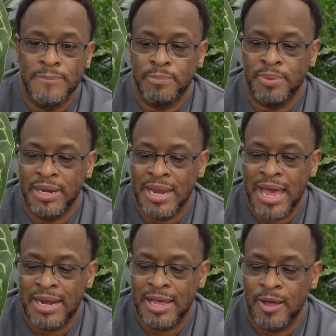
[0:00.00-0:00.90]
but
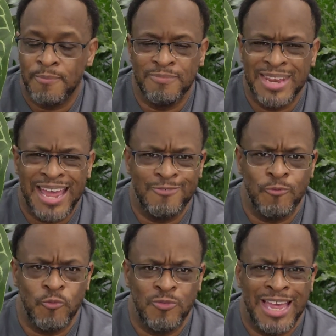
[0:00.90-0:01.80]
not
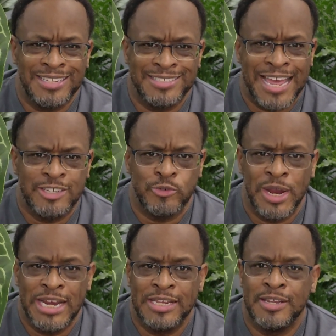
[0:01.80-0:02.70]
like
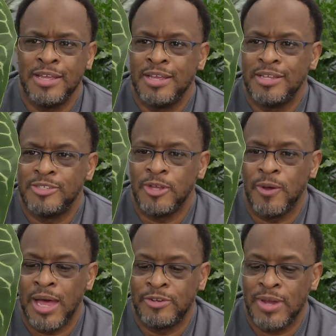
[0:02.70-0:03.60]
saturated.
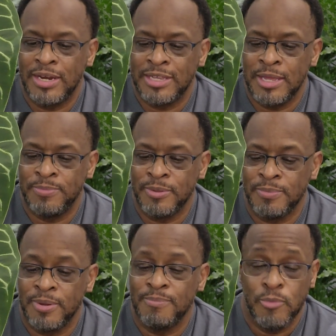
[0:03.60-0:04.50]
So I try to keep
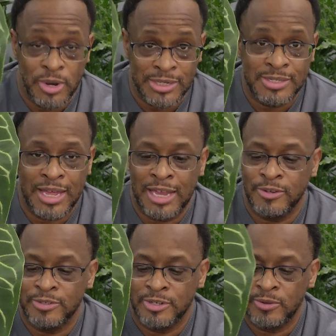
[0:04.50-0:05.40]
them moist. I
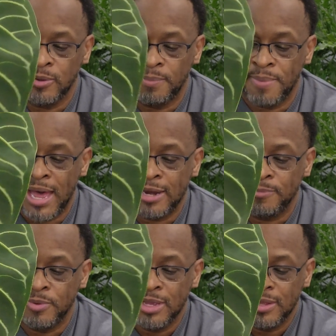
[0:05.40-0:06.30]
usually do a
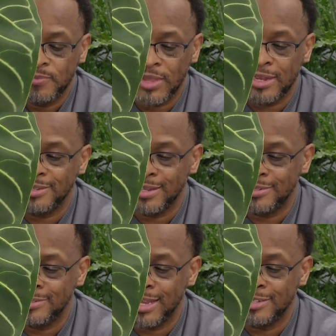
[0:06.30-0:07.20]
bottom. I
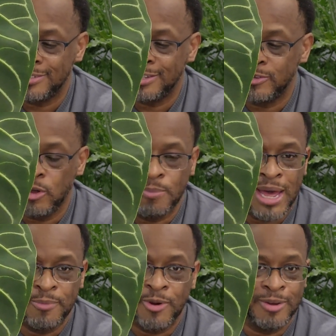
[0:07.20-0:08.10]
still do a
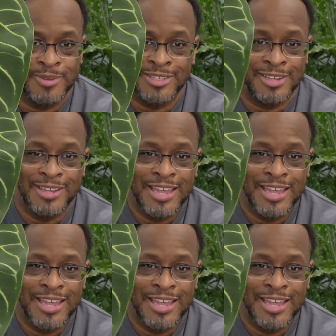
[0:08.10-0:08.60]
bottom watering because